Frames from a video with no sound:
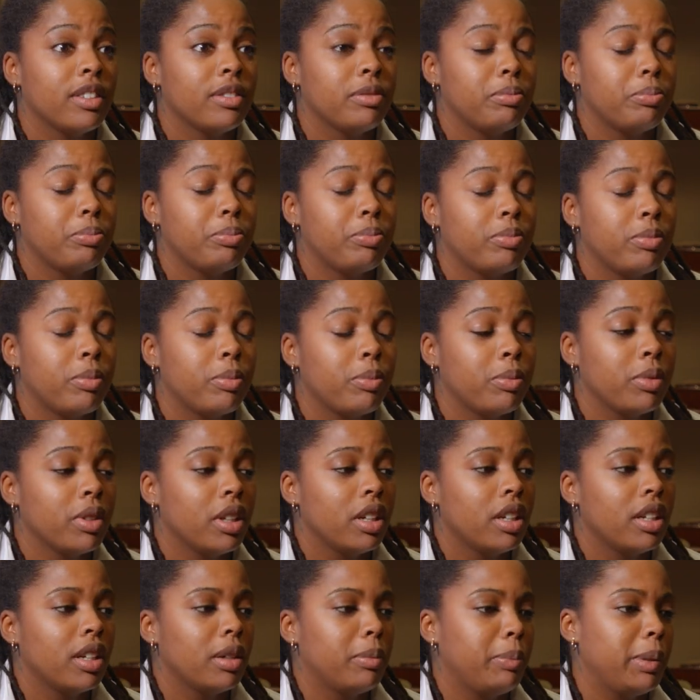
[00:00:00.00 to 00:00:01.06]
of
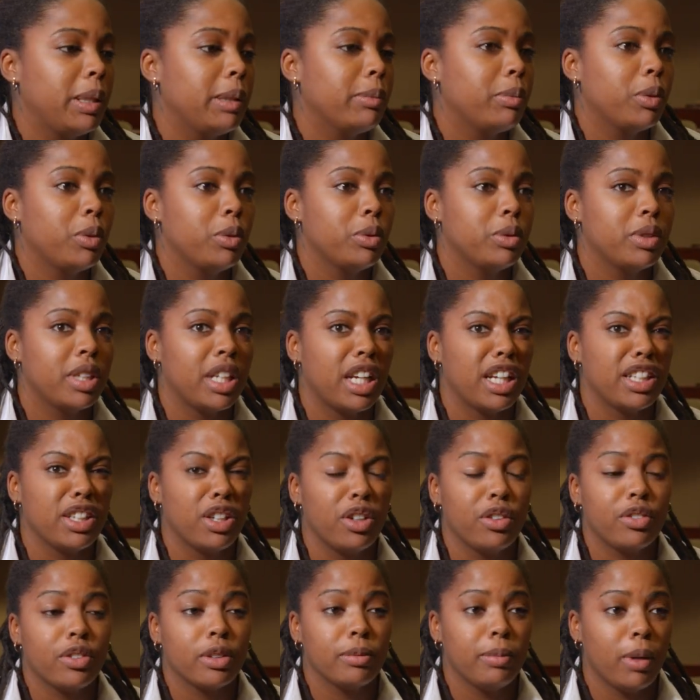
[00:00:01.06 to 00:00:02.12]
uh, people that I
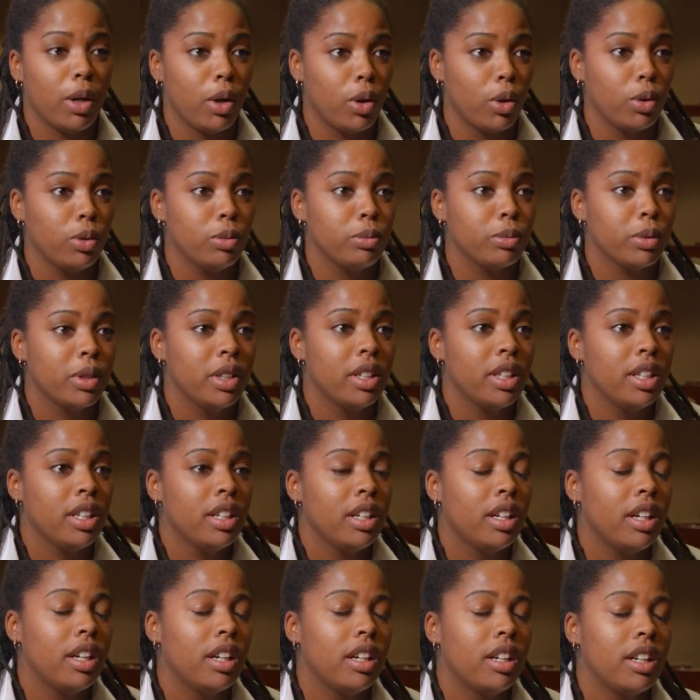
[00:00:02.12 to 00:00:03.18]
know from home.
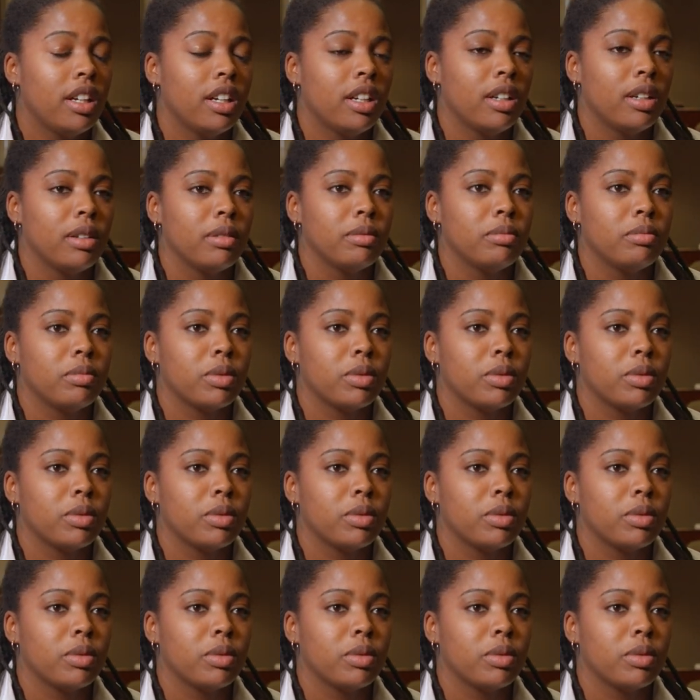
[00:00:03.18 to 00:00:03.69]
Uh,